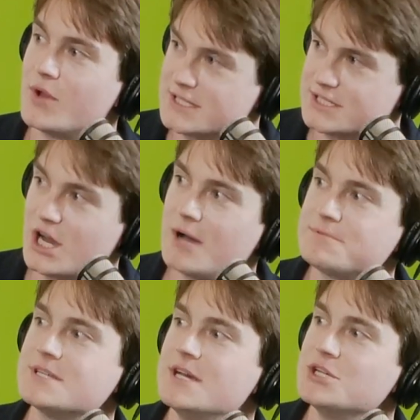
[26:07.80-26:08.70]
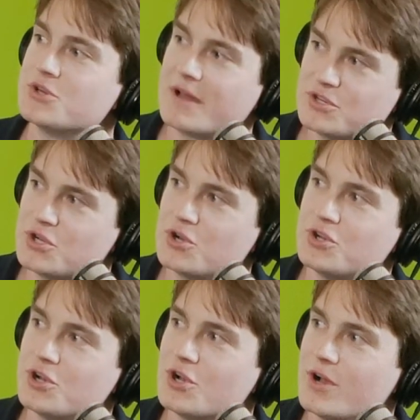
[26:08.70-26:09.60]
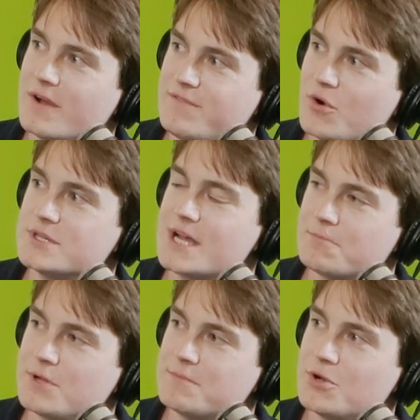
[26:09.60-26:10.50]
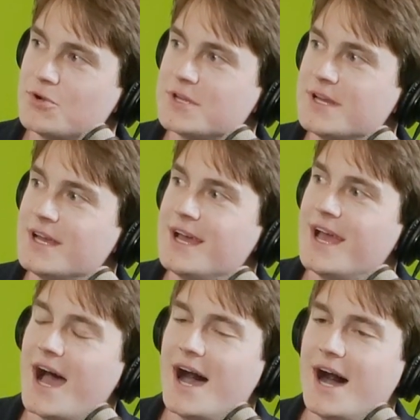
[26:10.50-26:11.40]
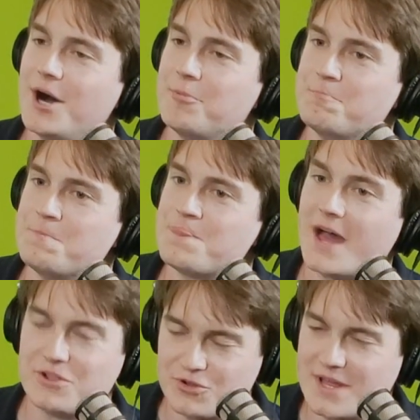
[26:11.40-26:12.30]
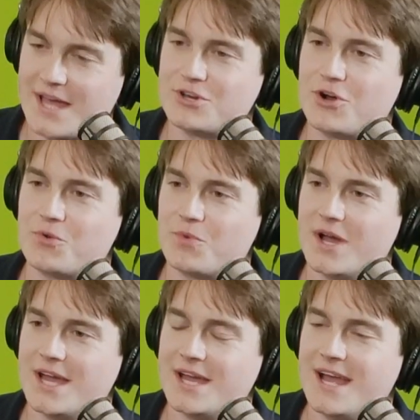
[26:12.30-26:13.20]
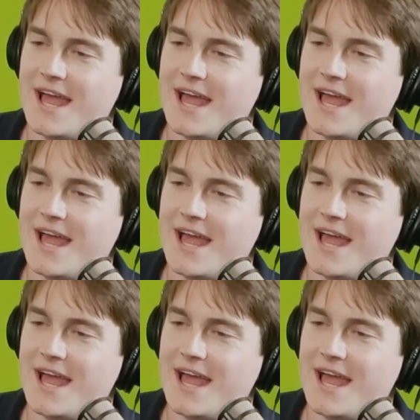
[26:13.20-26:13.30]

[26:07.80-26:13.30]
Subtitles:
stops. So you have to turn your phone to airplane mode. I learned that the hard way.